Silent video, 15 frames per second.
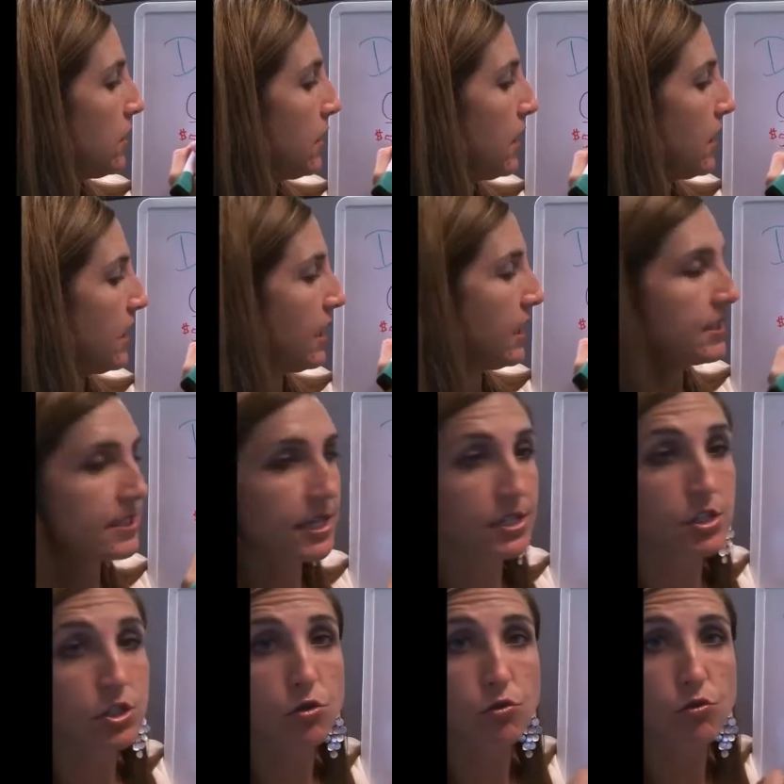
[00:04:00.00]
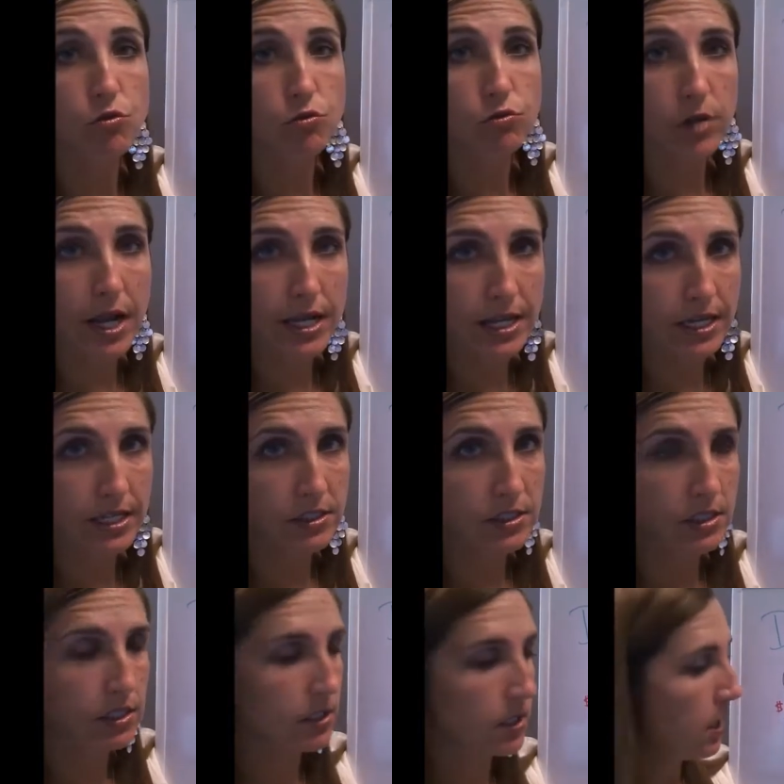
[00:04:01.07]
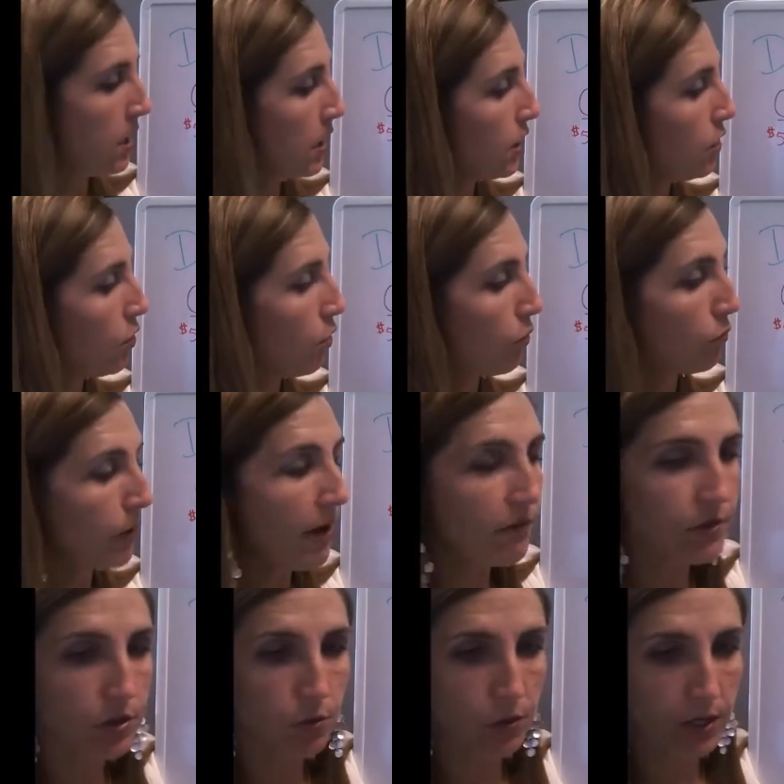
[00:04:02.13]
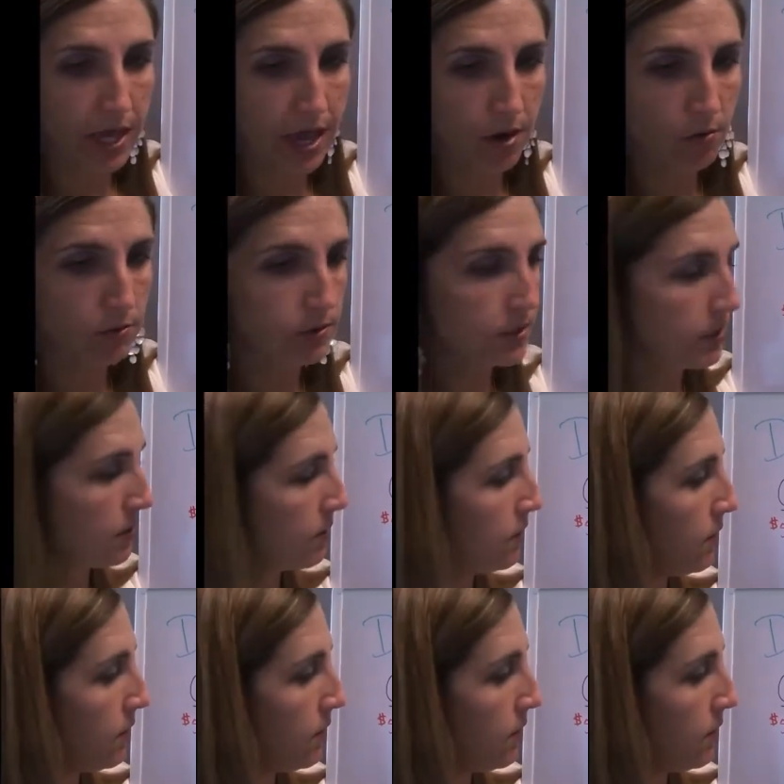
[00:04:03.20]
and I said to credit your revenue account,